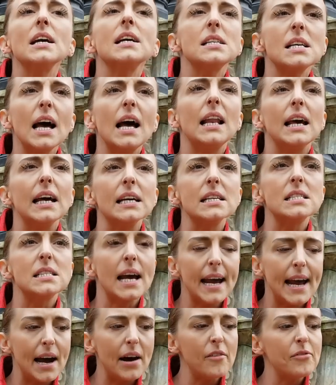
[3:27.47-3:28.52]
actions. Exactly. Stay
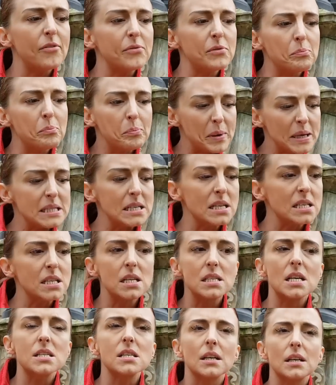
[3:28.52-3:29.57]
out of business
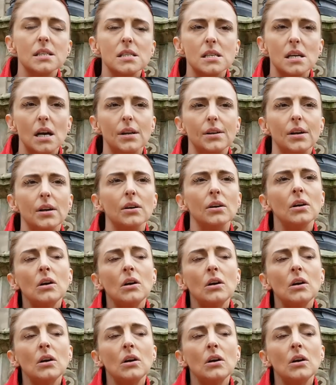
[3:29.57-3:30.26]
that doesn't concern you.